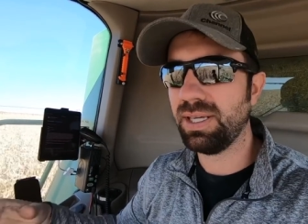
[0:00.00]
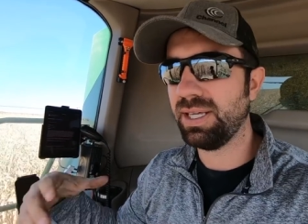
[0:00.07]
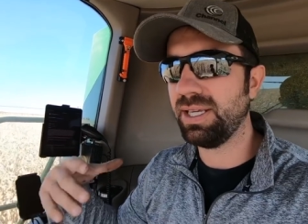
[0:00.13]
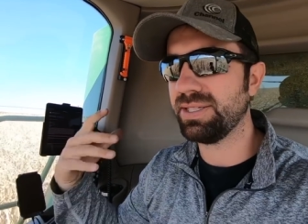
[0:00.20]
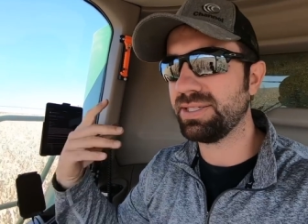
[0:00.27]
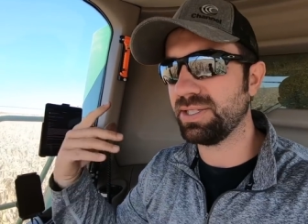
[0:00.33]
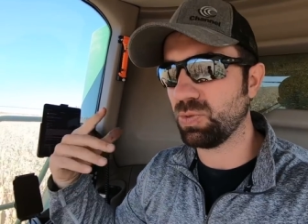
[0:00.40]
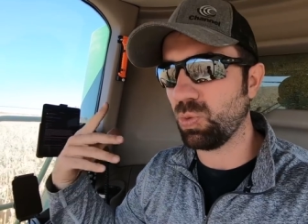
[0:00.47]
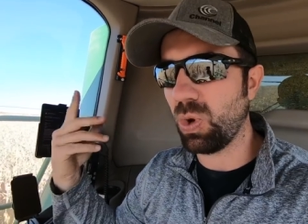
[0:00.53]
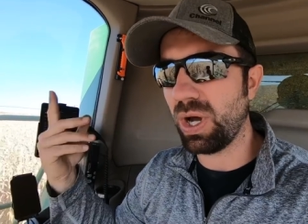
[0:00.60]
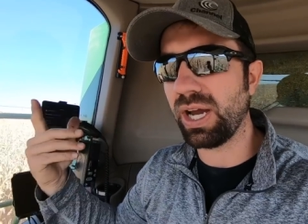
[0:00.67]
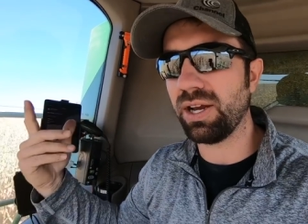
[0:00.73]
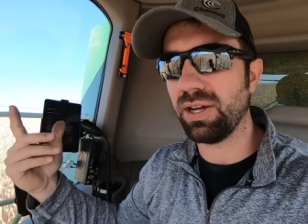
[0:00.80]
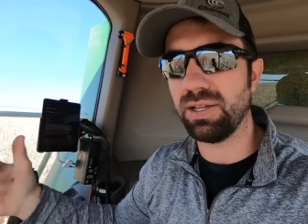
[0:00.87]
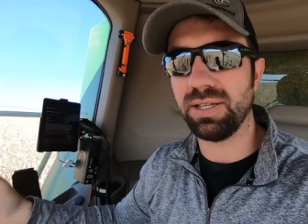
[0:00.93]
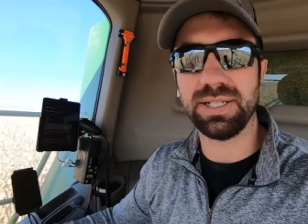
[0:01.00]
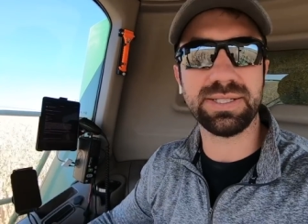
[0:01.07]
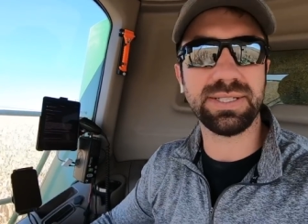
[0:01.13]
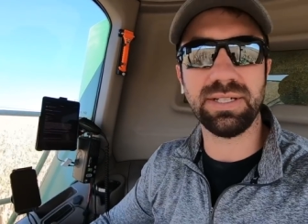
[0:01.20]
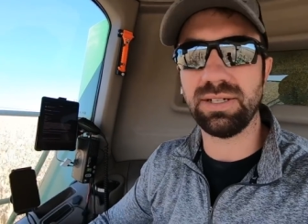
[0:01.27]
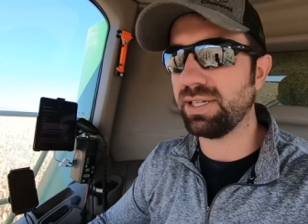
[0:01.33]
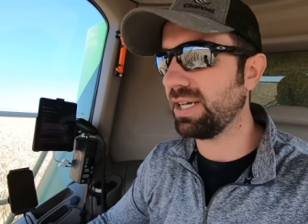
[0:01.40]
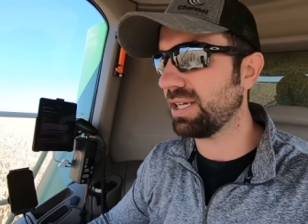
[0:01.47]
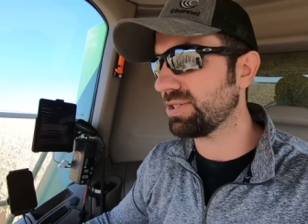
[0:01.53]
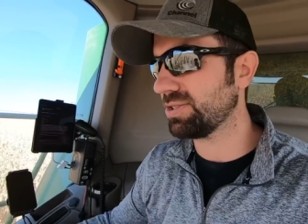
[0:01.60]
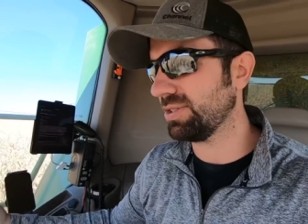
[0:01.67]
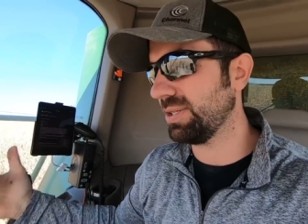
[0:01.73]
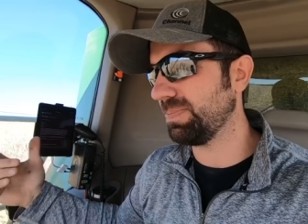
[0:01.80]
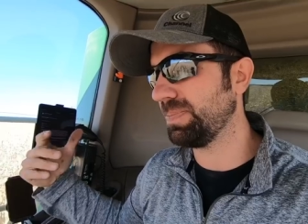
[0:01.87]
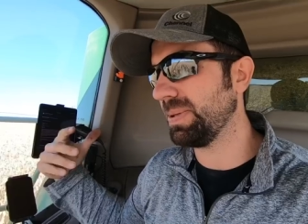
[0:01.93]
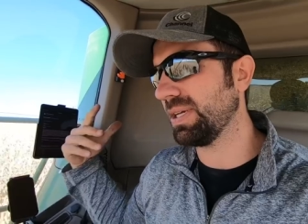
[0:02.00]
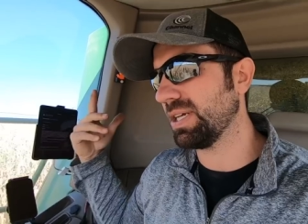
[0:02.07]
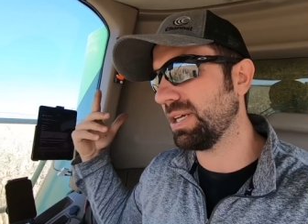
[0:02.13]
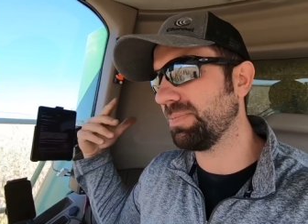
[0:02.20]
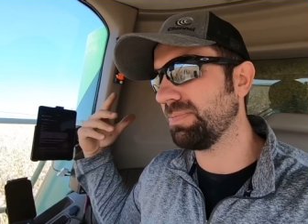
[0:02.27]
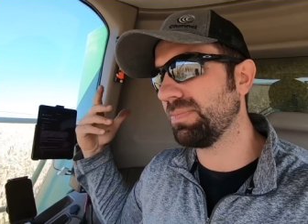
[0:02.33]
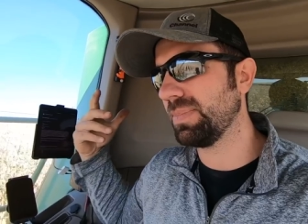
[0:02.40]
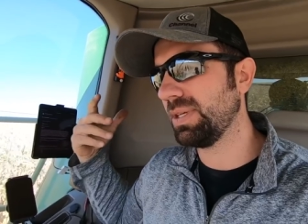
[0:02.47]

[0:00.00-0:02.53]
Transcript: His is wireless. It'll actually pick up,